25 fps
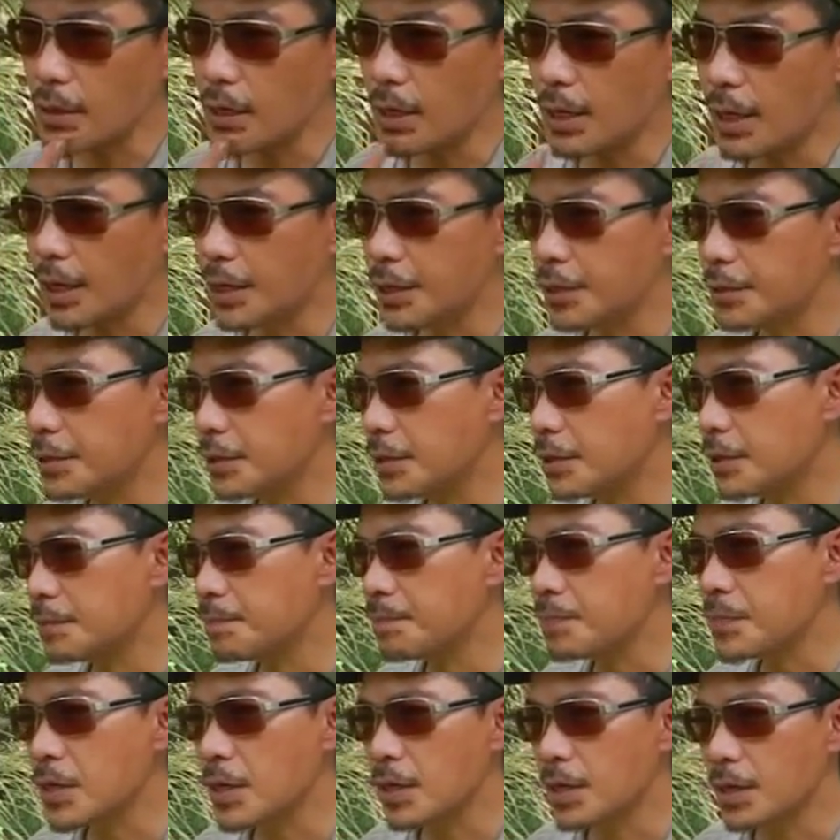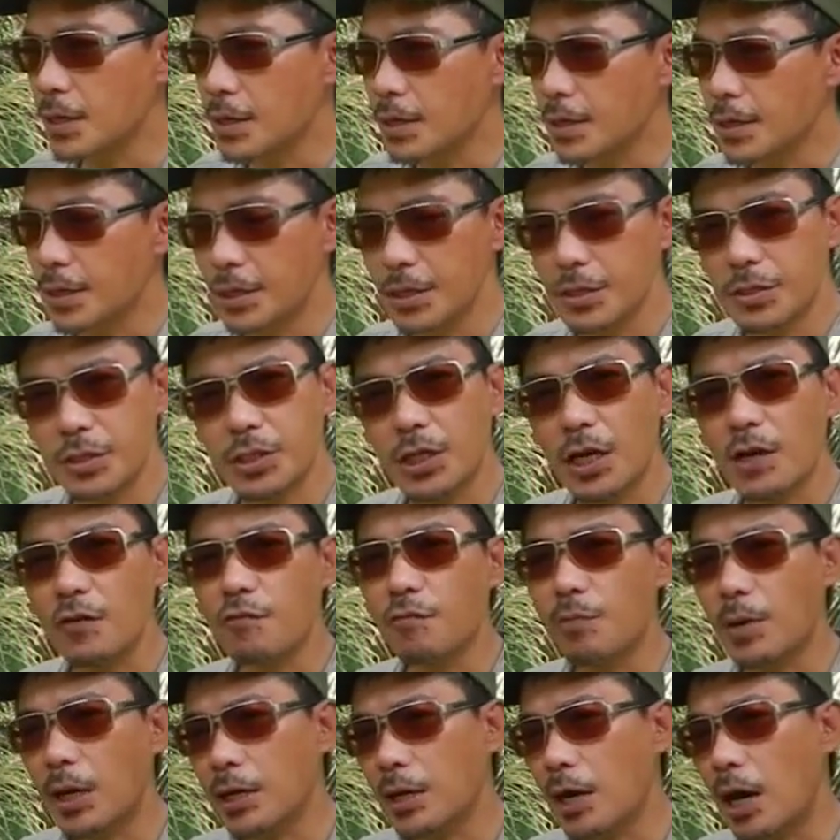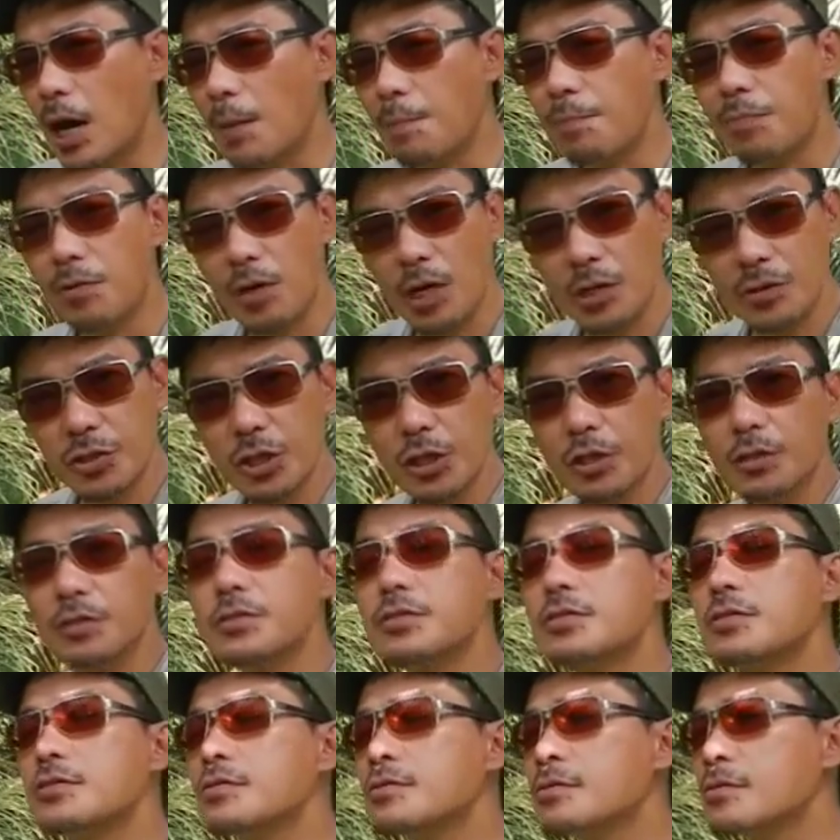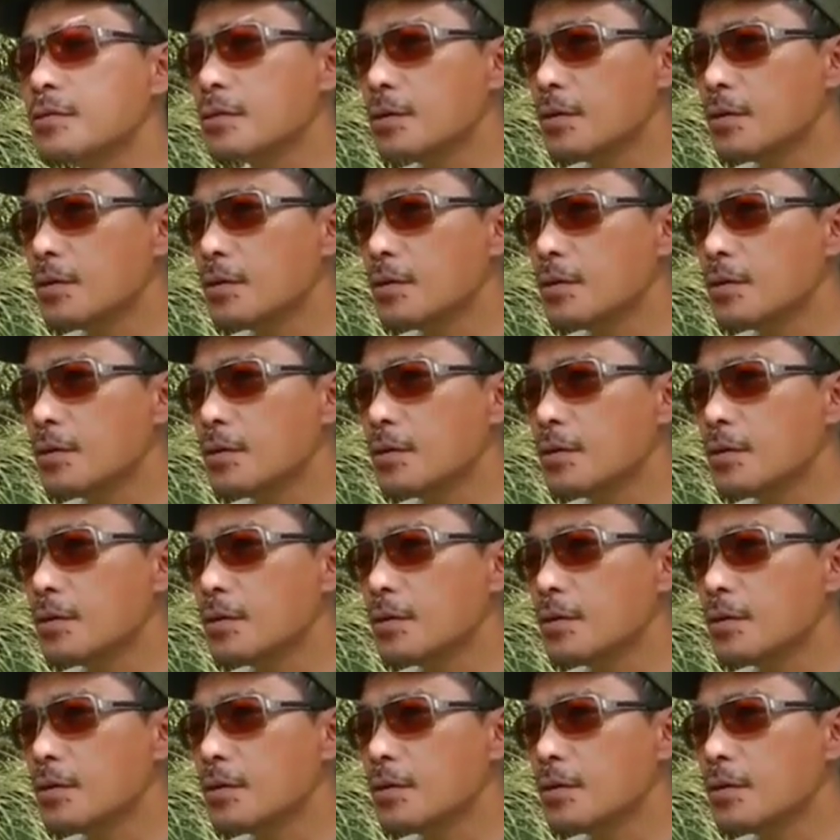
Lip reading: And it is staffed by apparatchiks